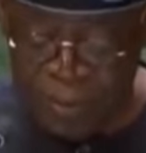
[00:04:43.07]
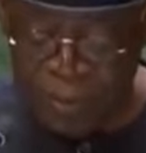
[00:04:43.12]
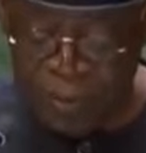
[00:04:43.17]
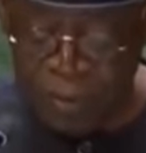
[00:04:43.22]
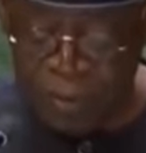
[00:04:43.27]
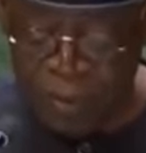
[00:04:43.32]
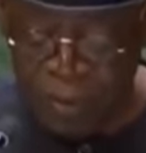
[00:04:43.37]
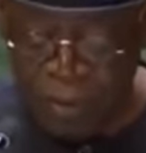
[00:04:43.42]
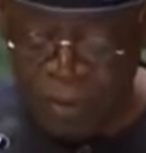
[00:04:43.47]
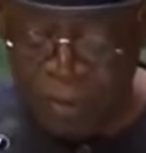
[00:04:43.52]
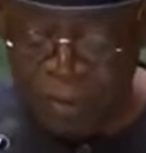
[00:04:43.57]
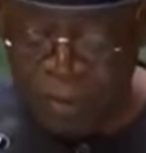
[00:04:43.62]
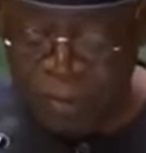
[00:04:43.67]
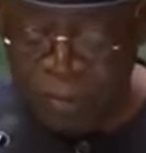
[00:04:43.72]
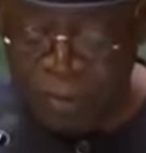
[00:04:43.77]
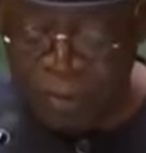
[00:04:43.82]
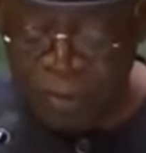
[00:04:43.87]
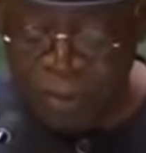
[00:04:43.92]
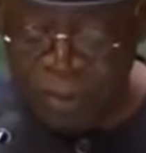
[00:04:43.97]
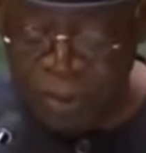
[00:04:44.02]

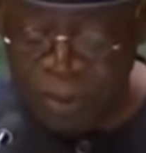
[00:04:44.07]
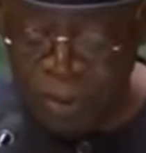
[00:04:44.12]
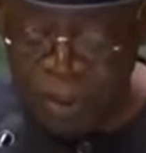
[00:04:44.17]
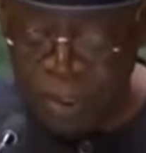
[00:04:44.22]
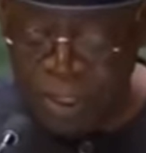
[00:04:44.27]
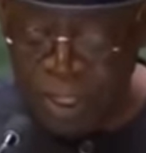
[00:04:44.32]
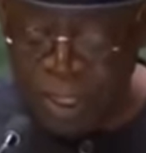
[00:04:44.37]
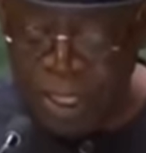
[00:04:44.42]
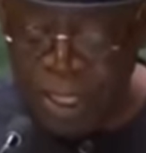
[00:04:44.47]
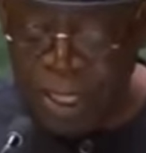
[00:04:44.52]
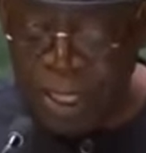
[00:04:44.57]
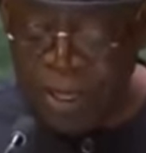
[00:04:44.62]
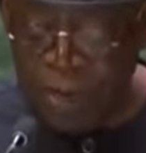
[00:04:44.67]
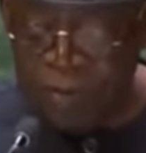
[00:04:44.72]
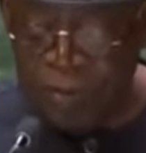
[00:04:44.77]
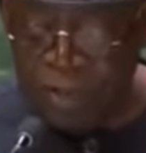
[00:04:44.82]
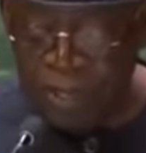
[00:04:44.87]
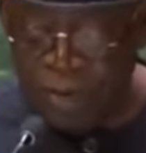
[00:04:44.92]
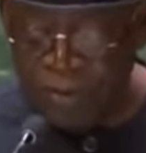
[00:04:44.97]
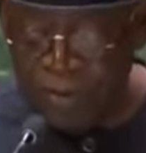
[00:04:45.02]
First,
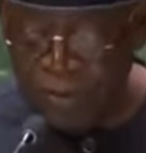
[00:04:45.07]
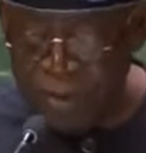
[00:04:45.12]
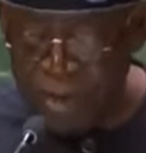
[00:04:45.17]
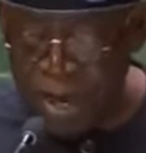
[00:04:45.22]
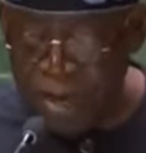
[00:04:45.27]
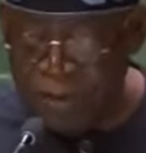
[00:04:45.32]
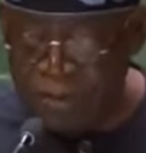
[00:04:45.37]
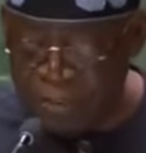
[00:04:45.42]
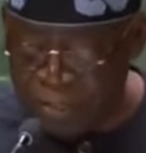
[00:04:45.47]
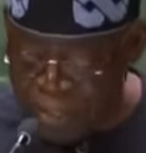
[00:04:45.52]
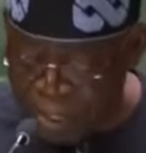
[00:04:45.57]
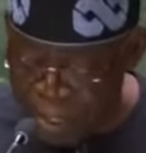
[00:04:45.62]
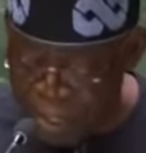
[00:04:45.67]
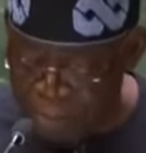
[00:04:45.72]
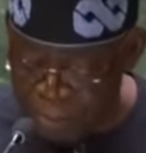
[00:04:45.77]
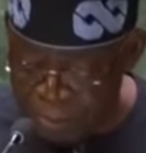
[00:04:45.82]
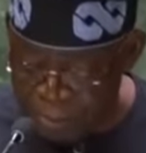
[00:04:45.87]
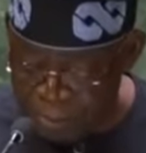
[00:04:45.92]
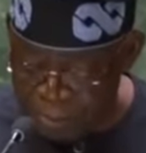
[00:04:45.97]
if this year's theme